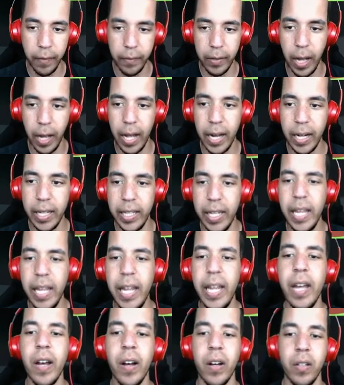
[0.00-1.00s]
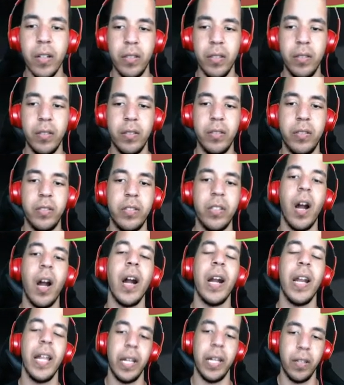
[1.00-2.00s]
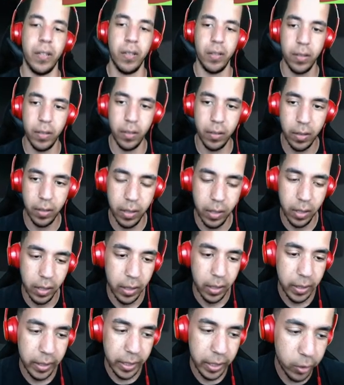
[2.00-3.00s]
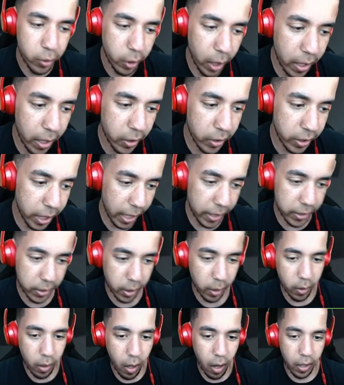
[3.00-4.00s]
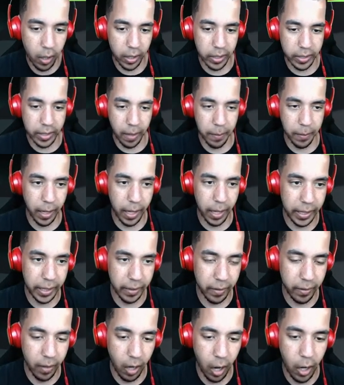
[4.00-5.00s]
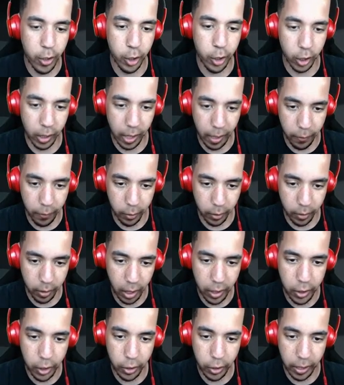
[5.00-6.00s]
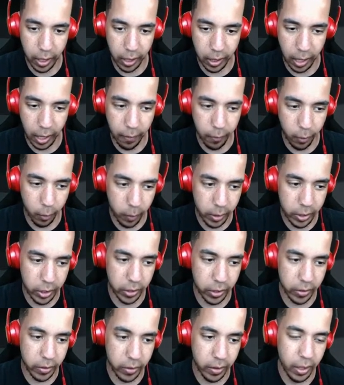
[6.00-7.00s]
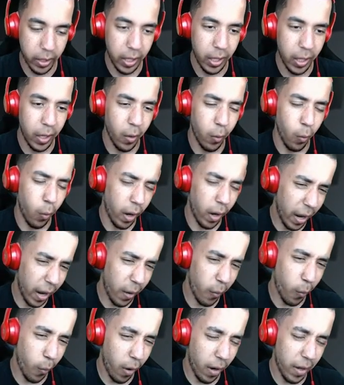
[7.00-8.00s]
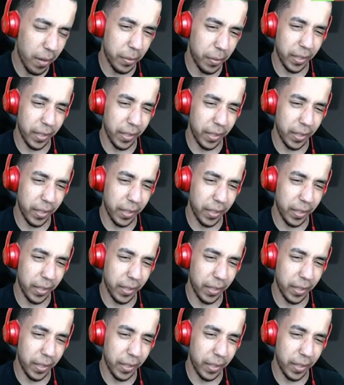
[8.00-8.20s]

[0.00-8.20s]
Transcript: Gotta heal! Darn it! These trainers take so long because I'm like under level, under their level, which is what I want,